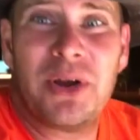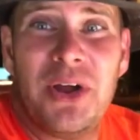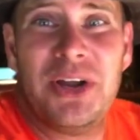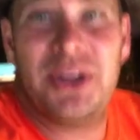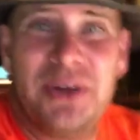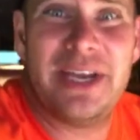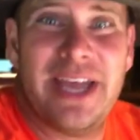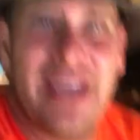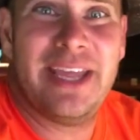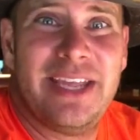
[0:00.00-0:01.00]
we're going to do
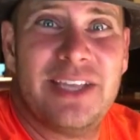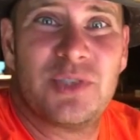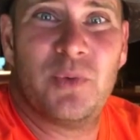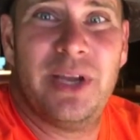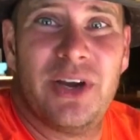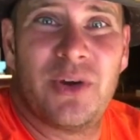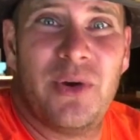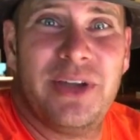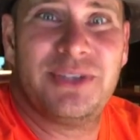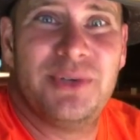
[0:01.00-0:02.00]
today is we are
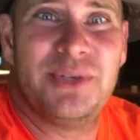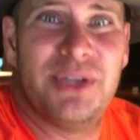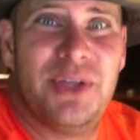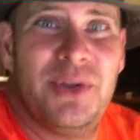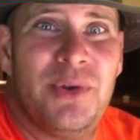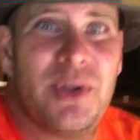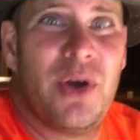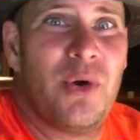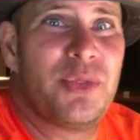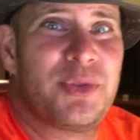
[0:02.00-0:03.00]
going to
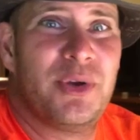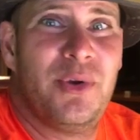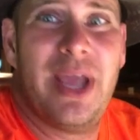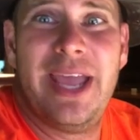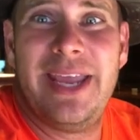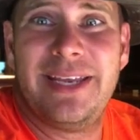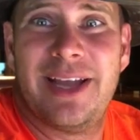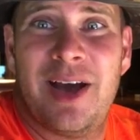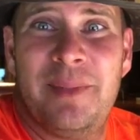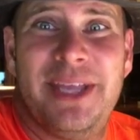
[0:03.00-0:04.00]
go through hate
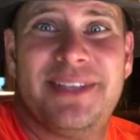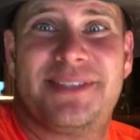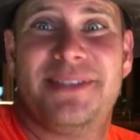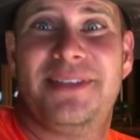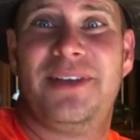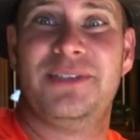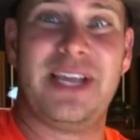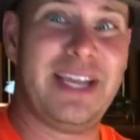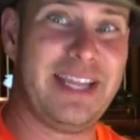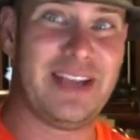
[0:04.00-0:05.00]
comments. Because
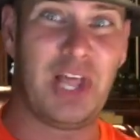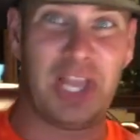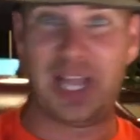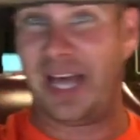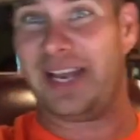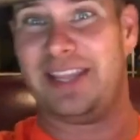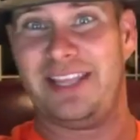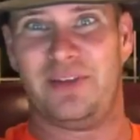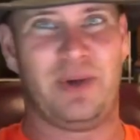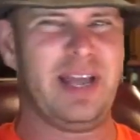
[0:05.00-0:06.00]
I get a lot of
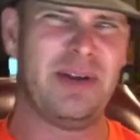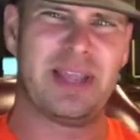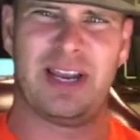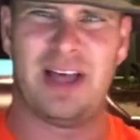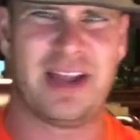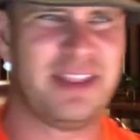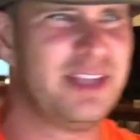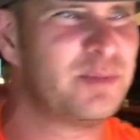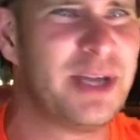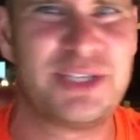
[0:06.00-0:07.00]
these. Well, I don't get a lot of
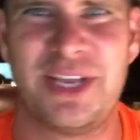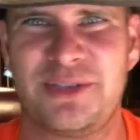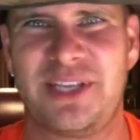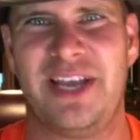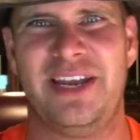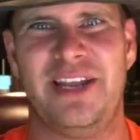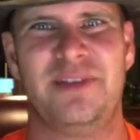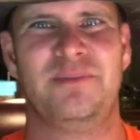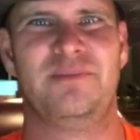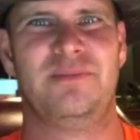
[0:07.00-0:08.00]
these. My channel's kind of new.
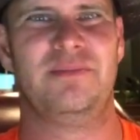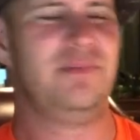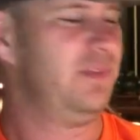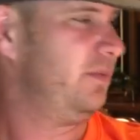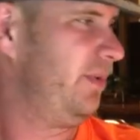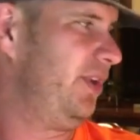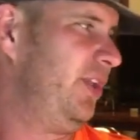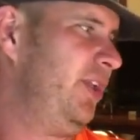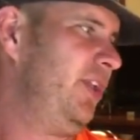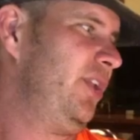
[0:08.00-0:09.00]
Where you
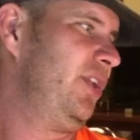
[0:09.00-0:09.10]
did?